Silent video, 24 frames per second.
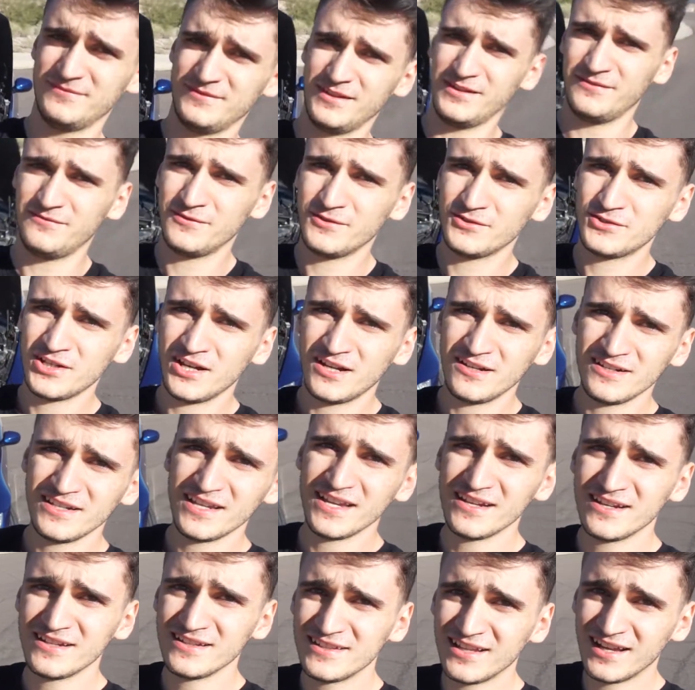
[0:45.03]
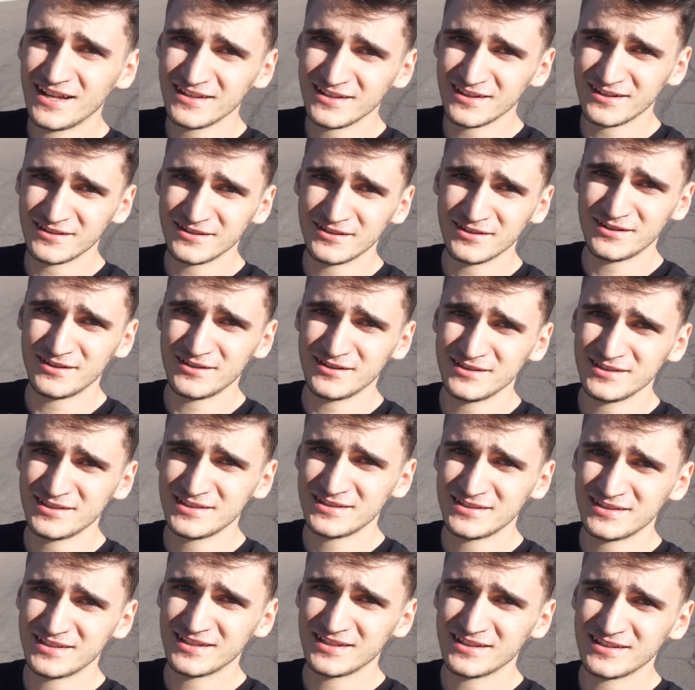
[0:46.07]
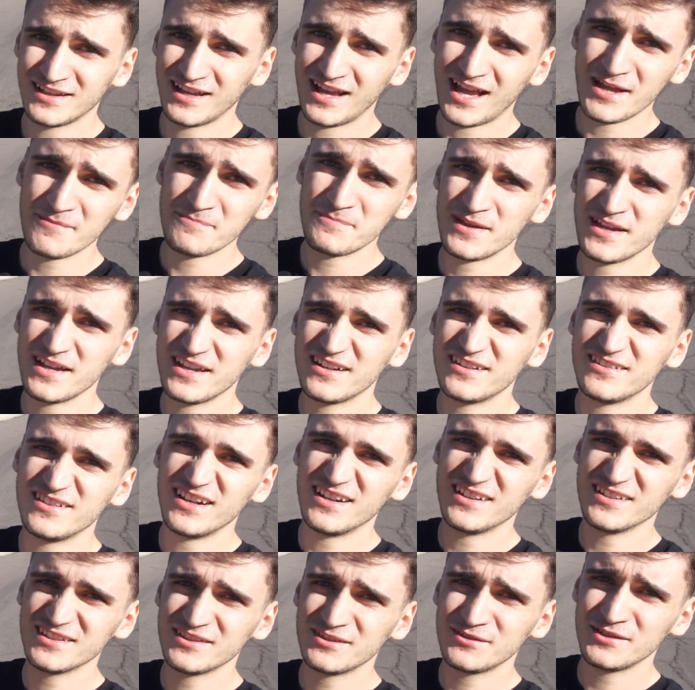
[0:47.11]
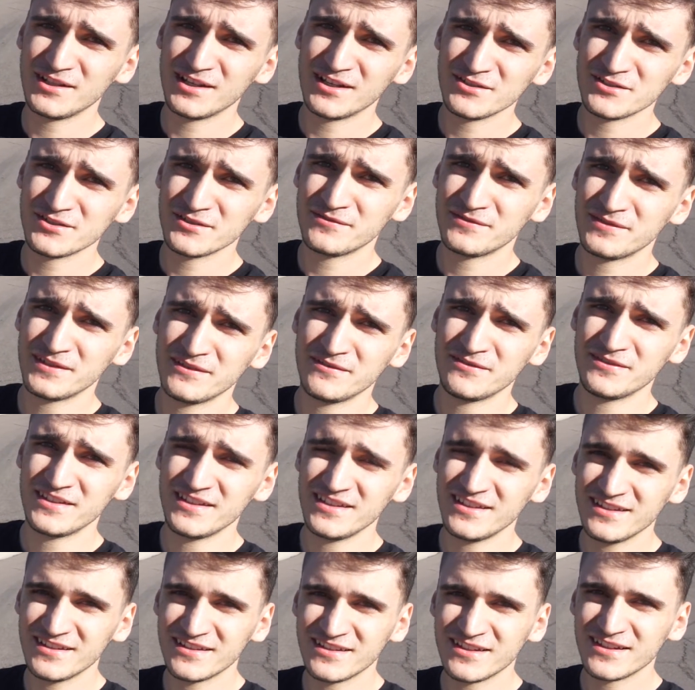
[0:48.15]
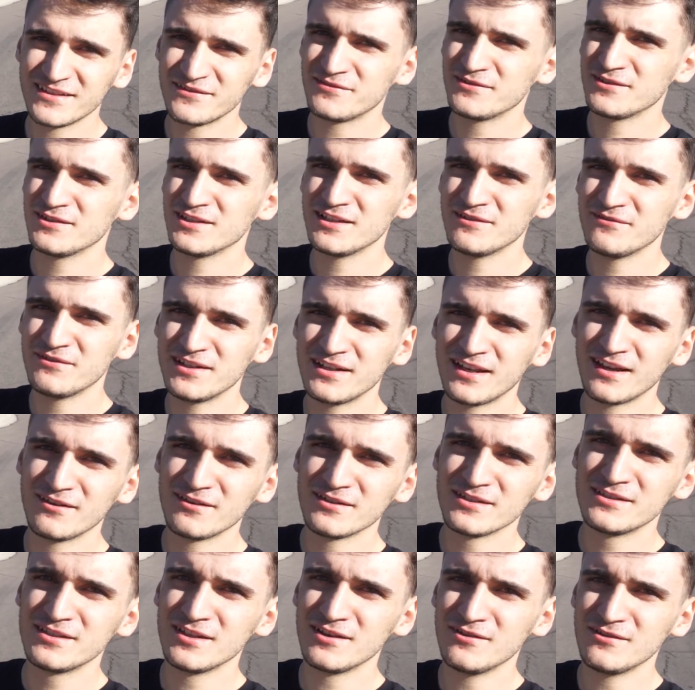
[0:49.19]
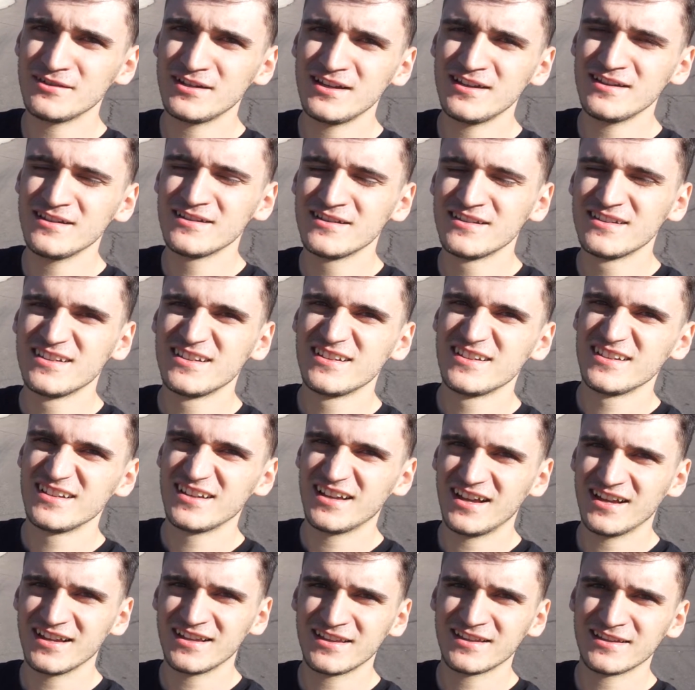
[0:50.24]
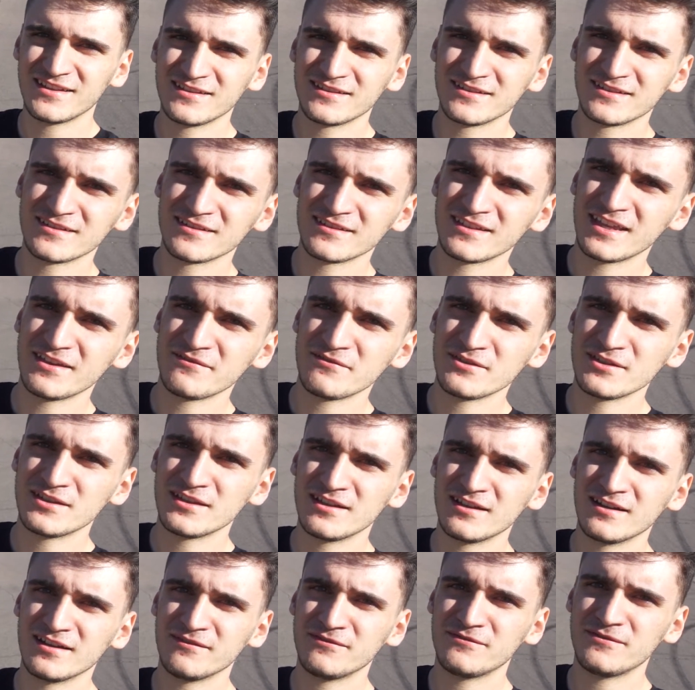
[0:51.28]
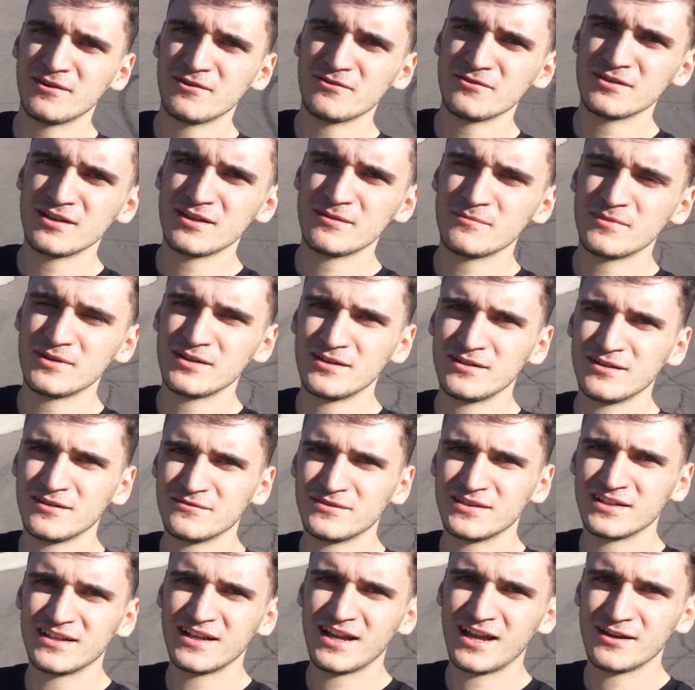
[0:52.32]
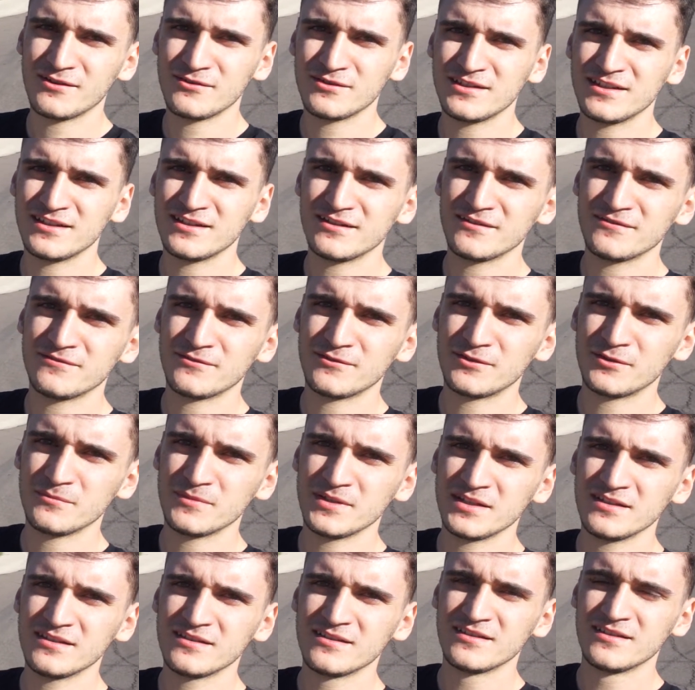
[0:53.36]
If you're trying to get it done on yours, I paid around $350. If you live in Arizona, I can give you the phone number of the guy who did it for me.